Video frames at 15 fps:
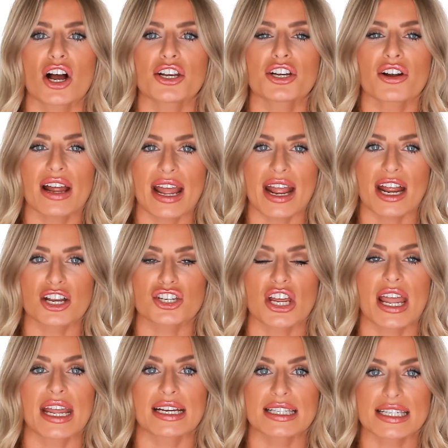on your age
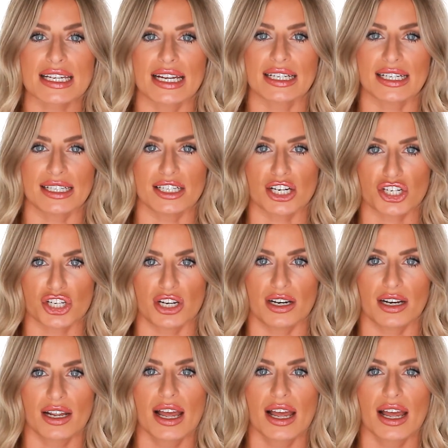and skin condition.